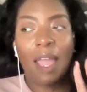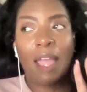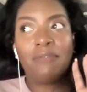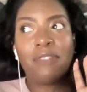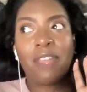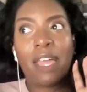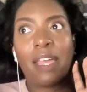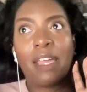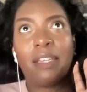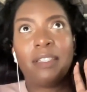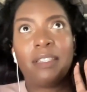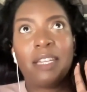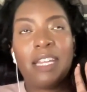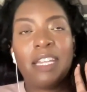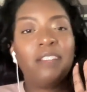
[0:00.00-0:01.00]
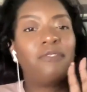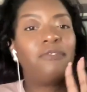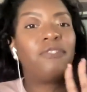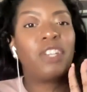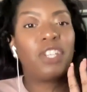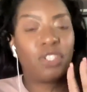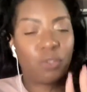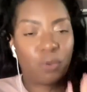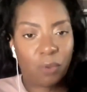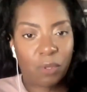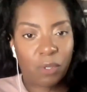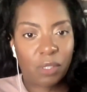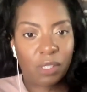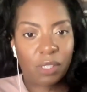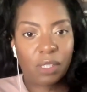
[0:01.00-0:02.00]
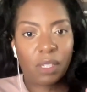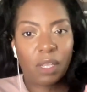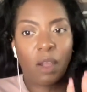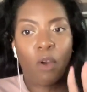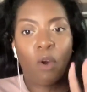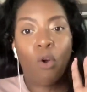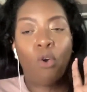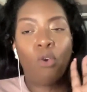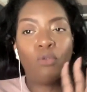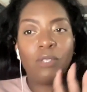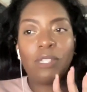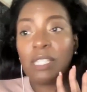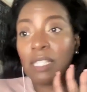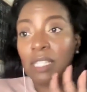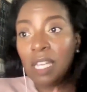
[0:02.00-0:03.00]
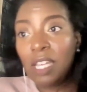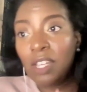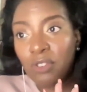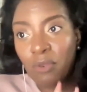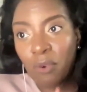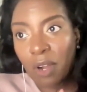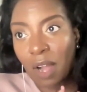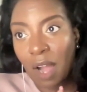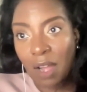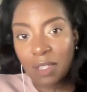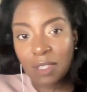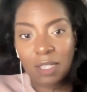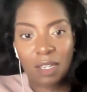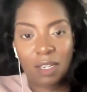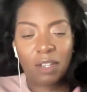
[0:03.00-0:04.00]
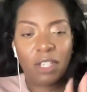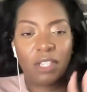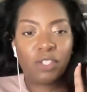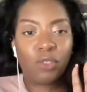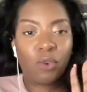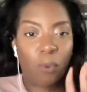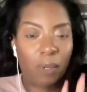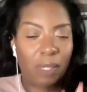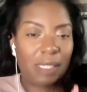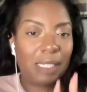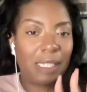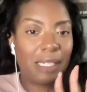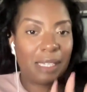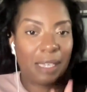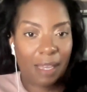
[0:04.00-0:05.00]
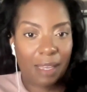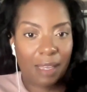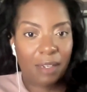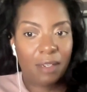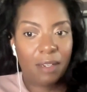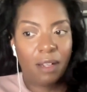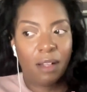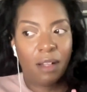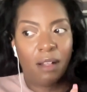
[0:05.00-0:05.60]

And that individuals who see your content is going to get